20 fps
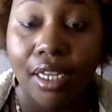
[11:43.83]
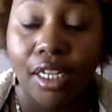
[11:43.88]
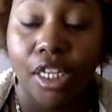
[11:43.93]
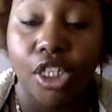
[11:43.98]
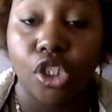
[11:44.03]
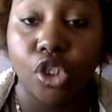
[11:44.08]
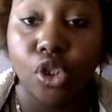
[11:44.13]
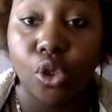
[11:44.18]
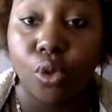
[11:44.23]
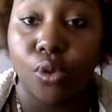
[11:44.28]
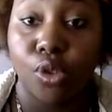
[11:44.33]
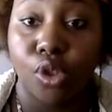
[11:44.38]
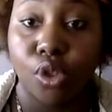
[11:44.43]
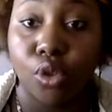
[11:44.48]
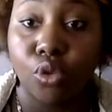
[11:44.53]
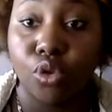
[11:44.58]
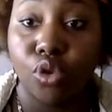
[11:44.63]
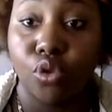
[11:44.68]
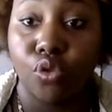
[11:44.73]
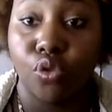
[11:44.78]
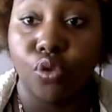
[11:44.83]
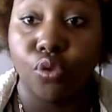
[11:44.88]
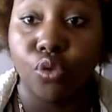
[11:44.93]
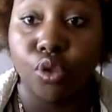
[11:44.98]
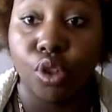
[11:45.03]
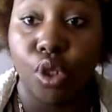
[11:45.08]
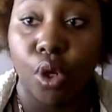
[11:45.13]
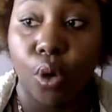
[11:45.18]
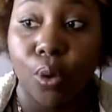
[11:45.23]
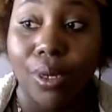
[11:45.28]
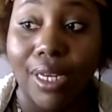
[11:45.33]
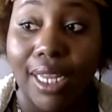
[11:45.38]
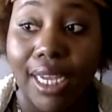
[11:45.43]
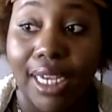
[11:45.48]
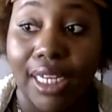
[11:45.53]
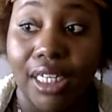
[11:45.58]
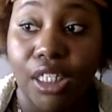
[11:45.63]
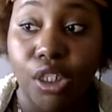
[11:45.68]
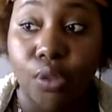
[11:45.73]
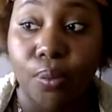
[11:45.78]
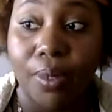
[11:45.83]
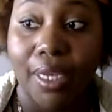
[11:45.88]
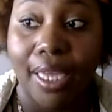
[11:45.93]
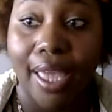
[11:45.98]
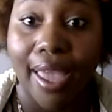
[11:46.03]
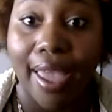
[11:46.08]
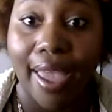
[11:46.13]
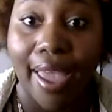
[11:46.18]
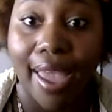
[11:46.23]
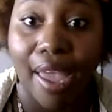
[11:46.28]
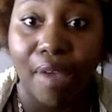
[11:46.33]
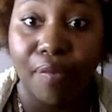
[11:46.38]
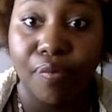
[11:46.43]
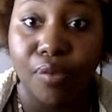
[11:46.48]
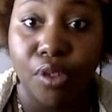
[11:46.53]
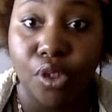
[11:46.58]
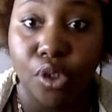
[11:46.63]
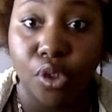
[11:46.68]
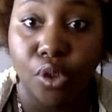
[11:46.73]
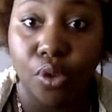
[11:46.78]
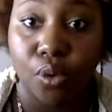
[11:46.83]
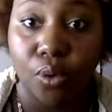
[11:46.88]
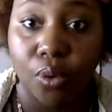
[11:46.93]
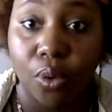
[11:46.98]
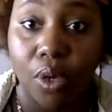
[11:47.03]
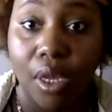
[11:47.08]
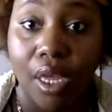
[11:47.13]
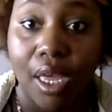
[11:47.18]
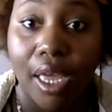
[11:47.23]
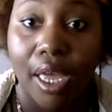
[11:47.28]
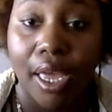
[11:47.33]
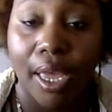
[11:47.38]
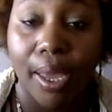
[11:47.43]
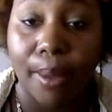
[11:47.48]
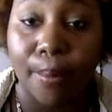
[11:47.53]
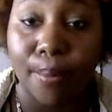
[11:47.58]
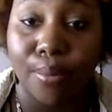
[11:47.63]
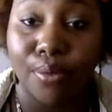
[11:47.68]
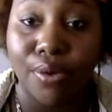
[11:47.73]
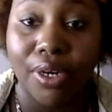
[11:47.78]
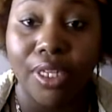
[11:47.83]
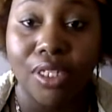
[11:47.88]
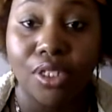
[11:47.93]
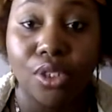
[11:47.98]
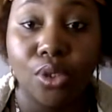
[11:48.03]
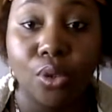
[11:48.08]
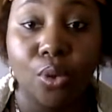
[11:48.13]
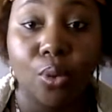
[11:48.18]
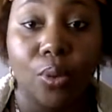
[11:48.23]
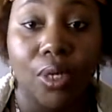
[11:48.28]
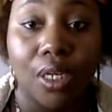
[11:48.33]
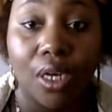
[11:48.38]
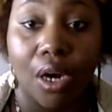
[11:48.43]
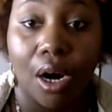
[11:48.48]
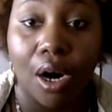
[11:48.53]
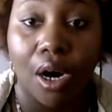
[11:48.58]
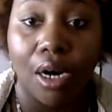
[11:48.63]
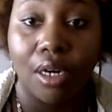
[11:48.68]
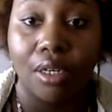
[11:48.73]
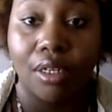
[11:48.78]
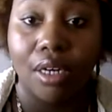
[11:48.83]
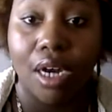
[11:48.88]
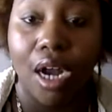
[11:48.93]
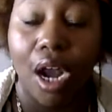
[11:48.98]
It's so true. So ladies, we have to embrace who we are,